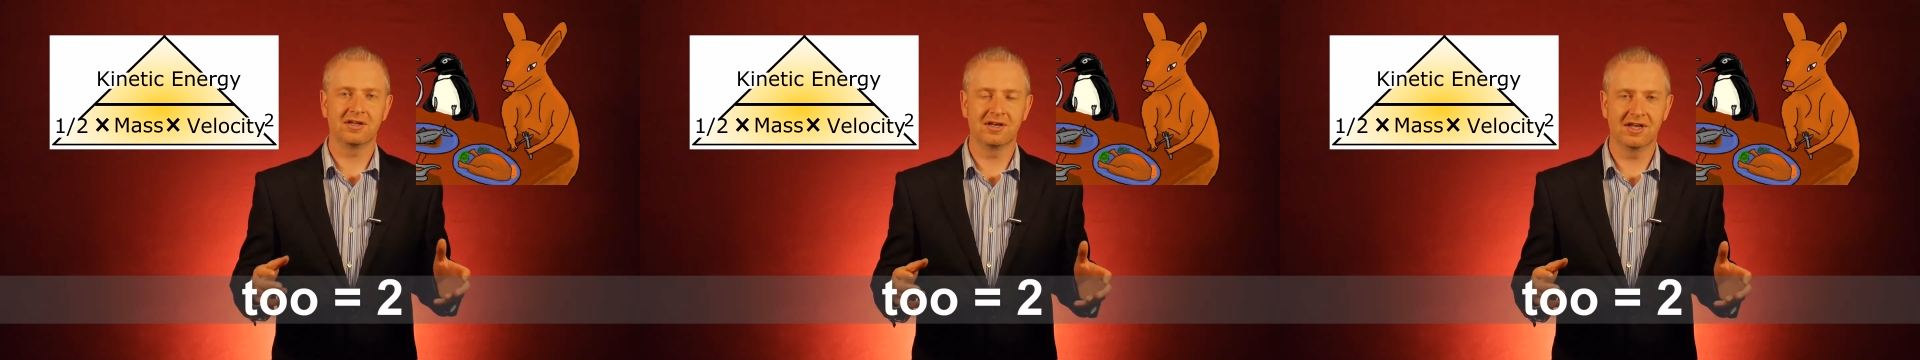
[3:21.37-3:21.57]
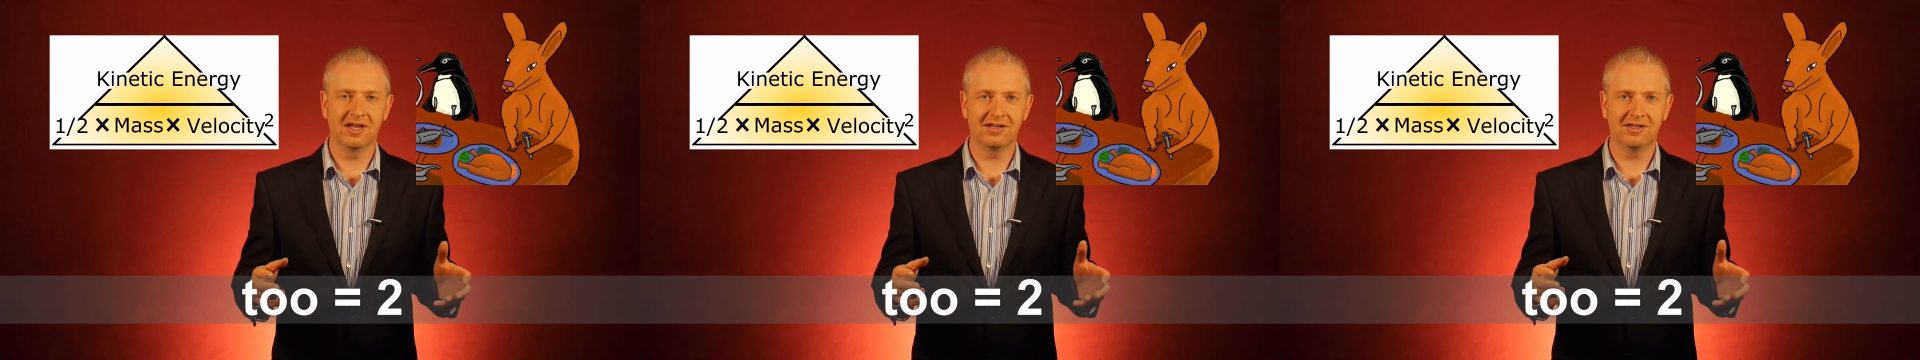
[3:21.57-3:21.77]

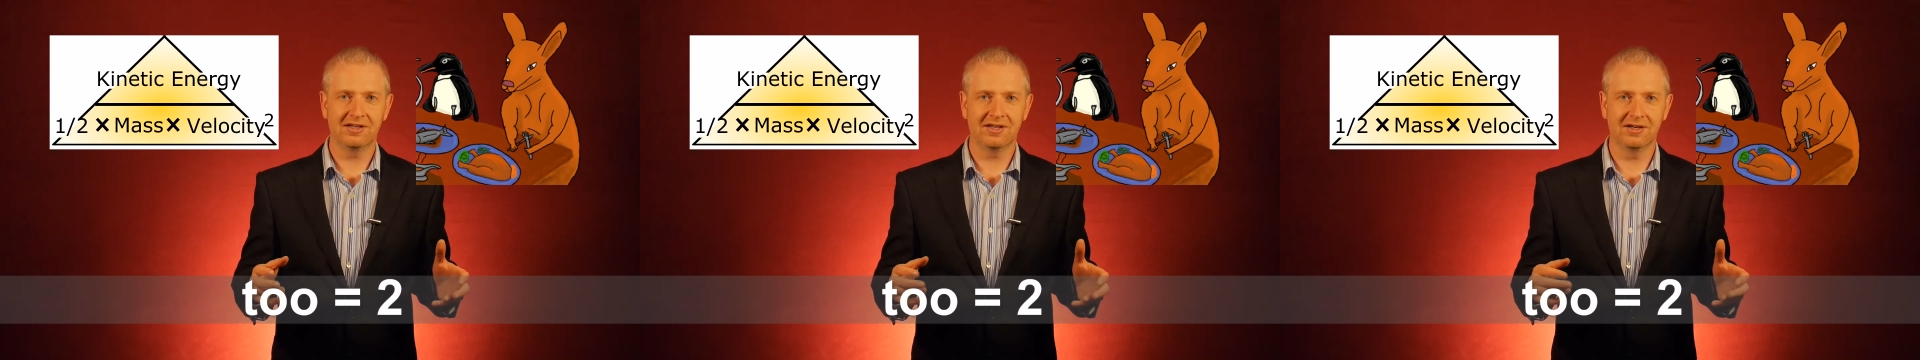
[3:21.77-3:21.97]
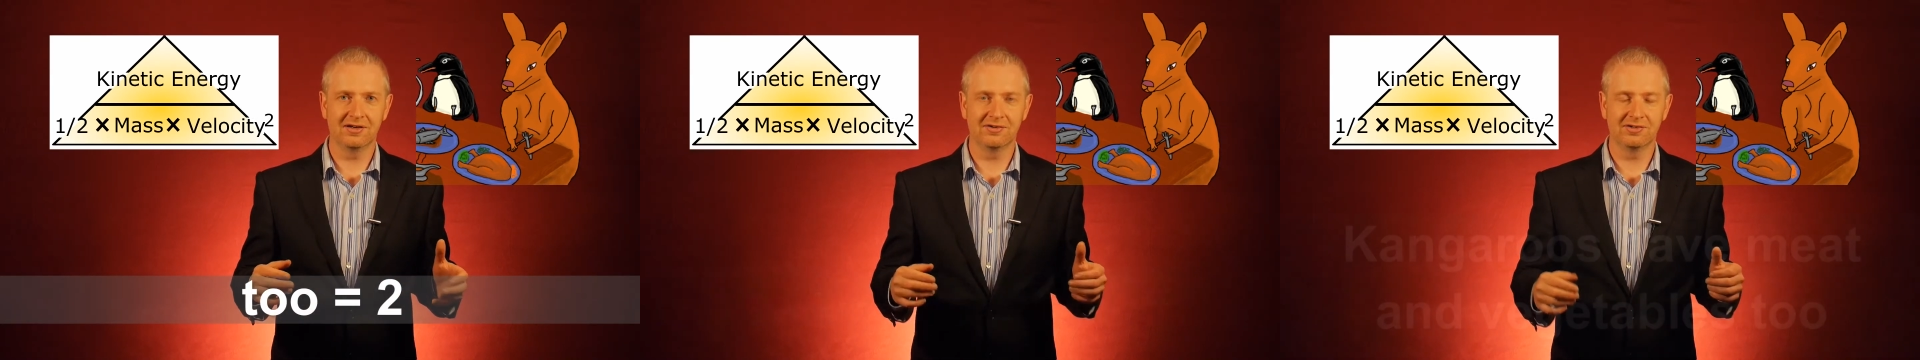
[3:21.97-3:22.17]

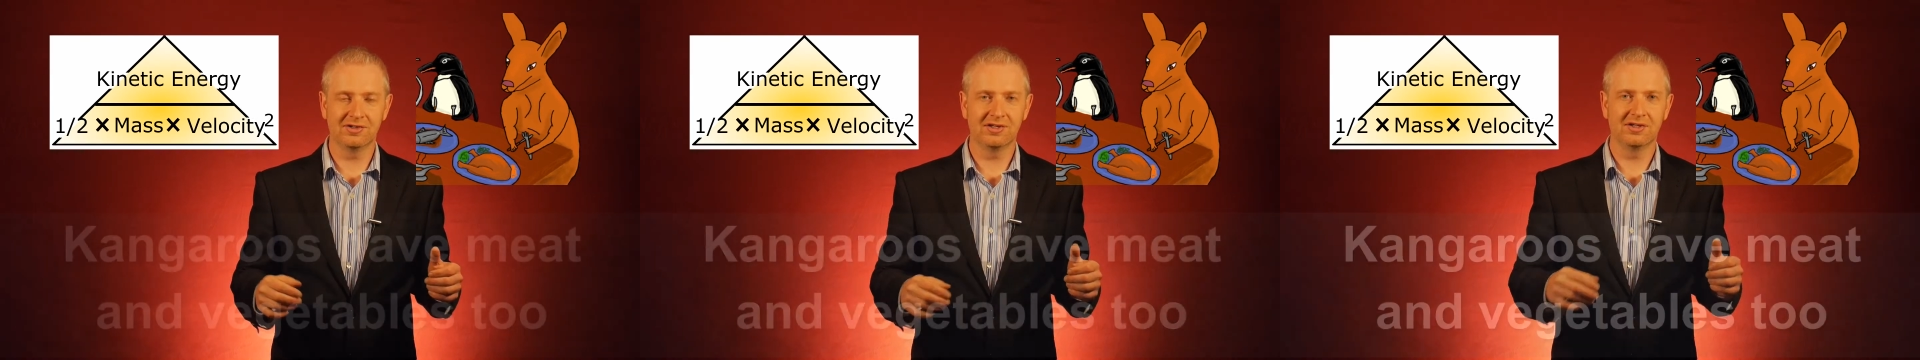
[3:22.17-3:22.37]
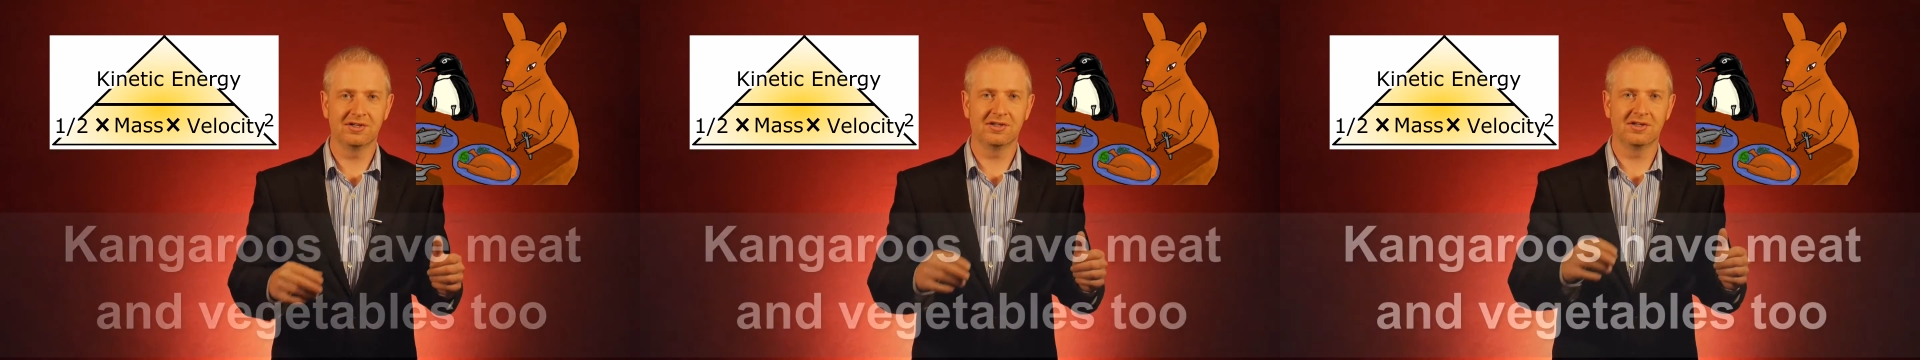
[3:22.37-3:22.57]
Kinetic
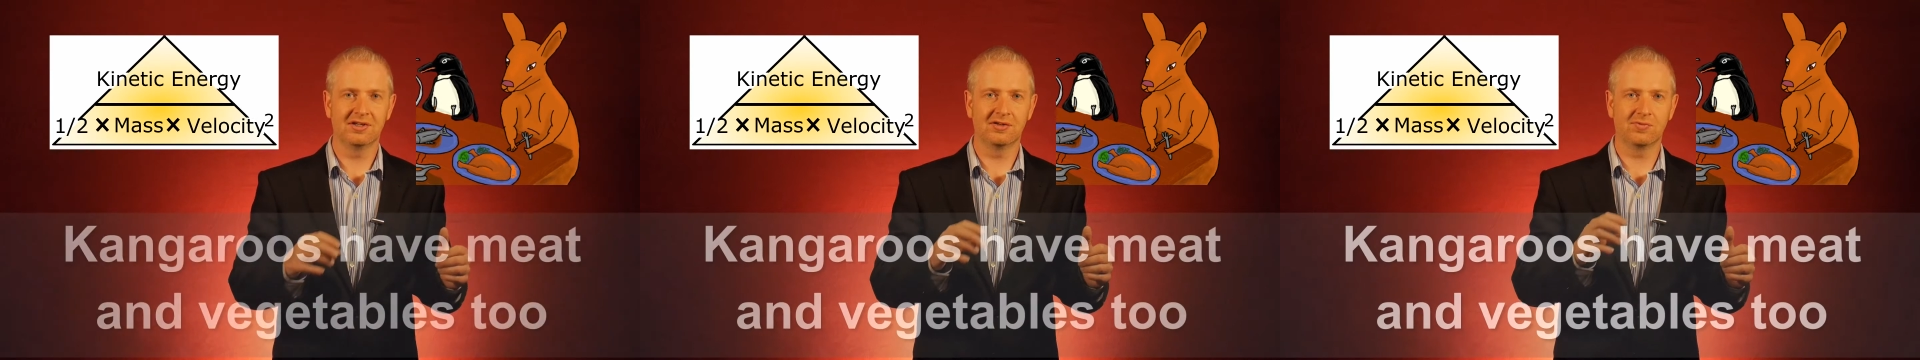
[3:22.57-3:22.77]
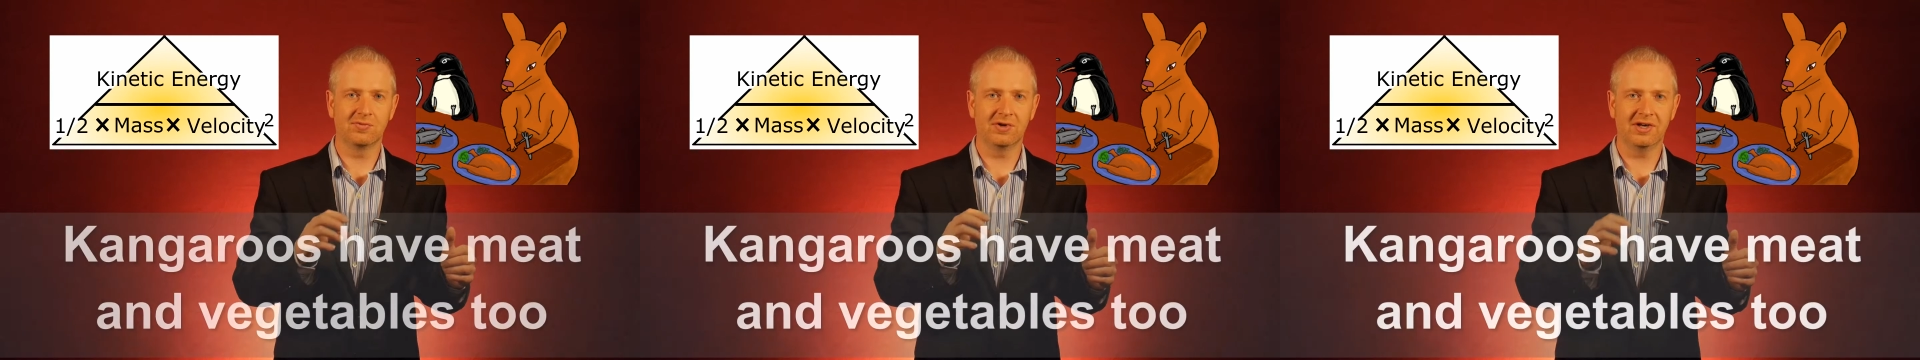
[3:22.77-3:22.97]
energy
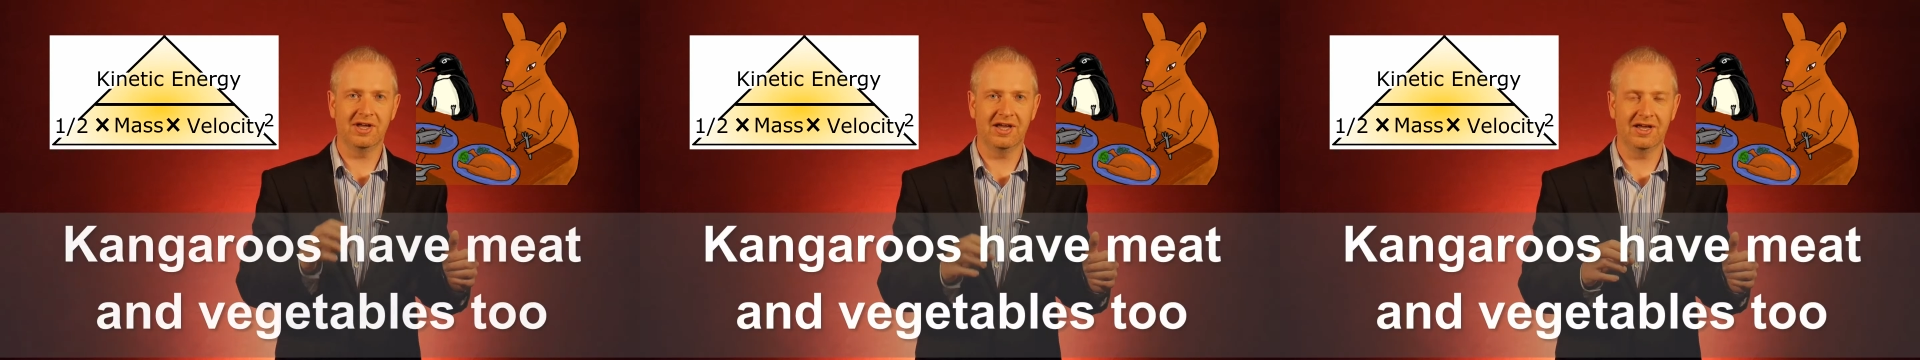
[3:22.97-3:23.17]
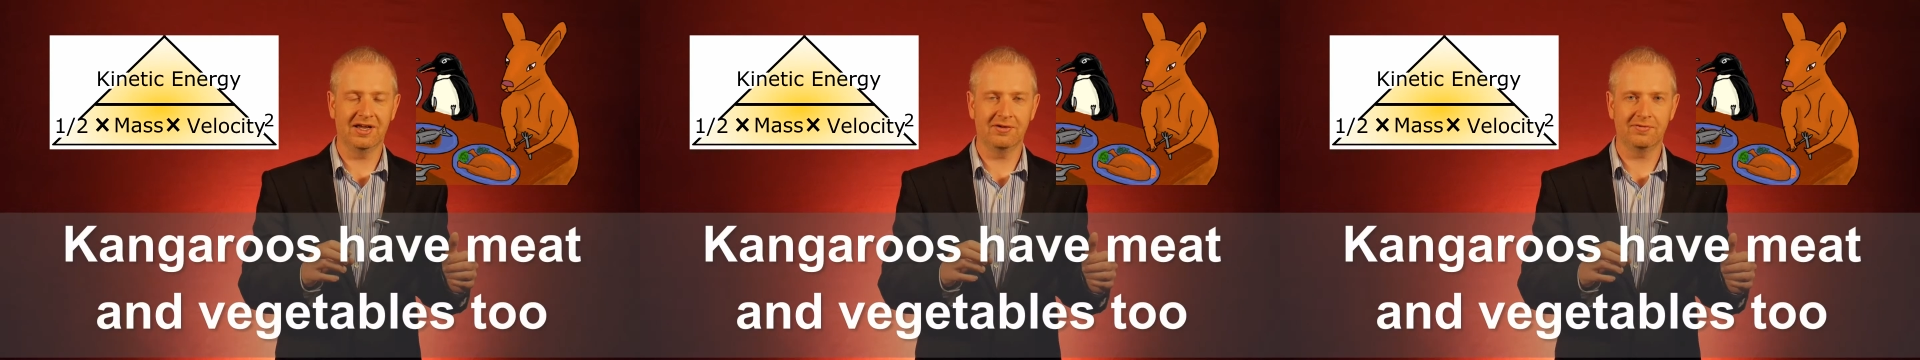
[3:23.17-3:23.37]
is 1
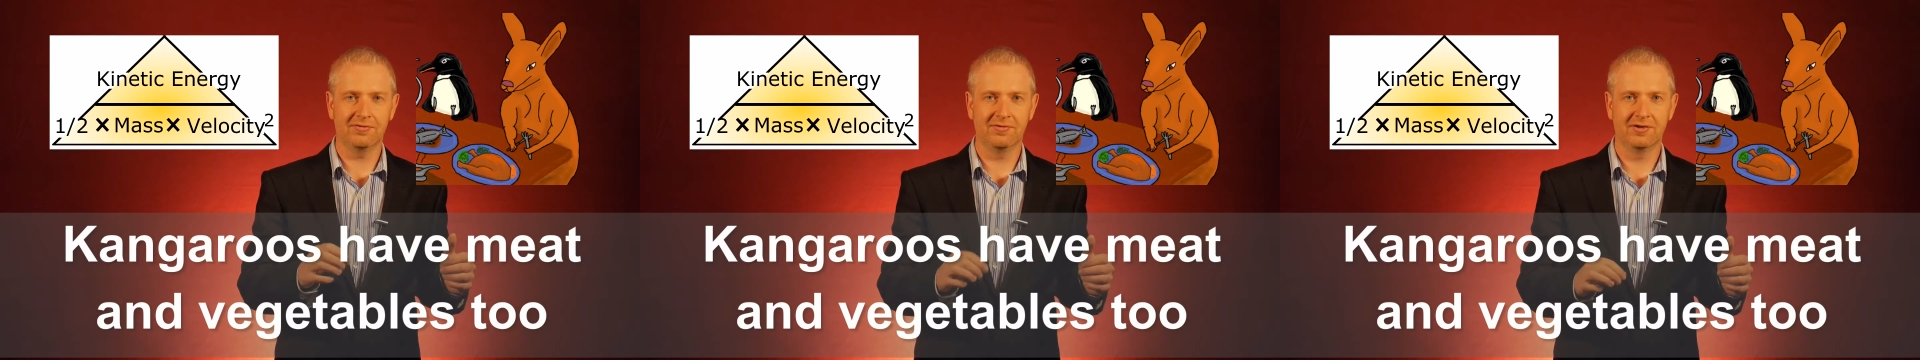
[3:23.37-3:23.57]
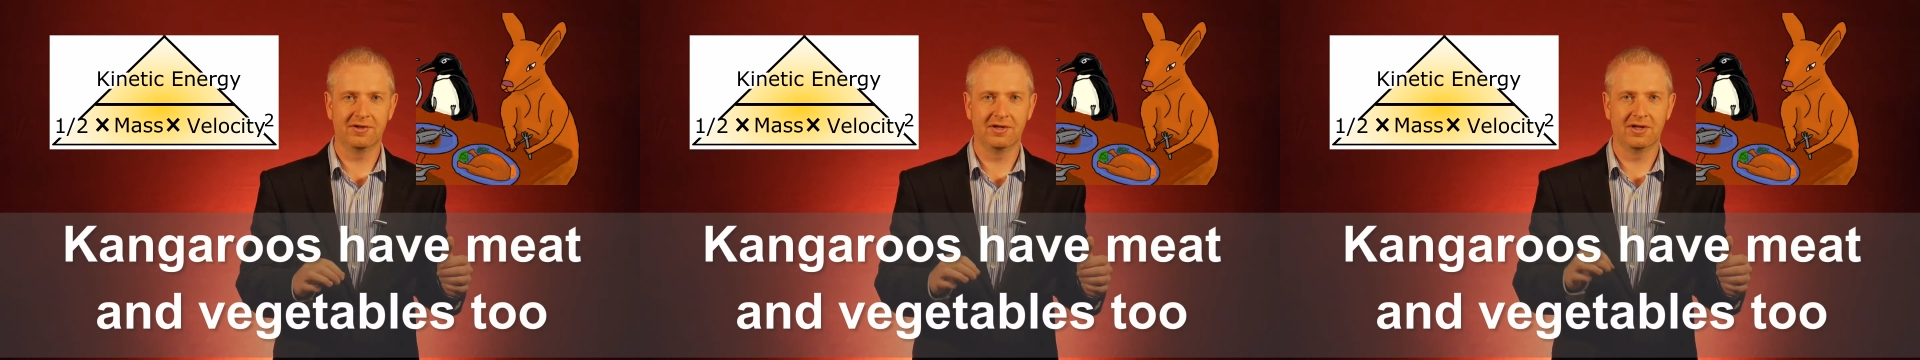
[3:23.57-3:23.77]

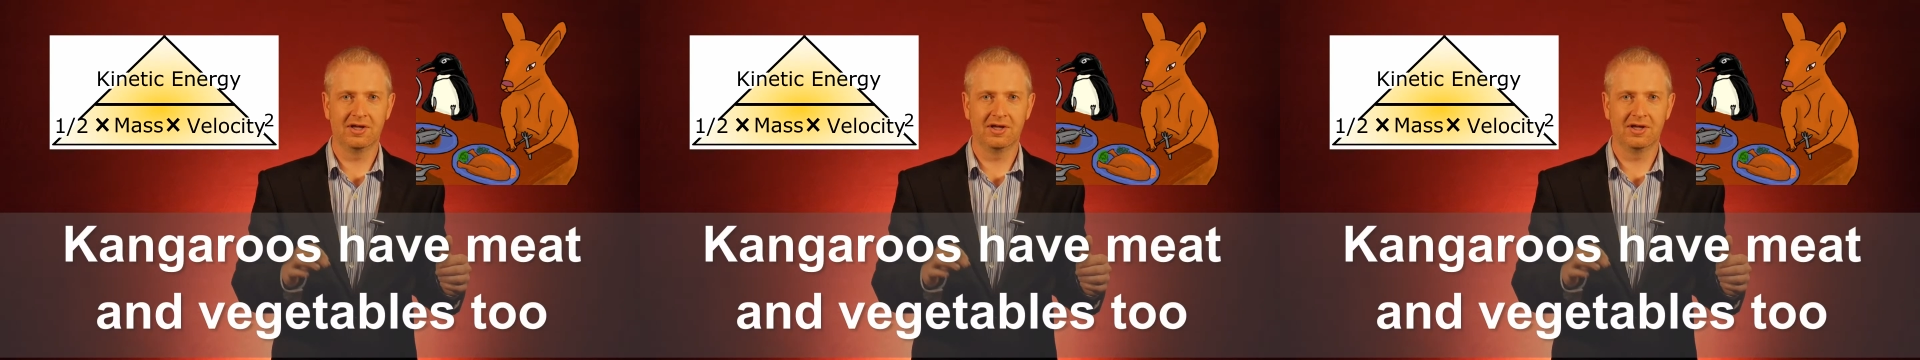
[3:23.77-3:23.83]
half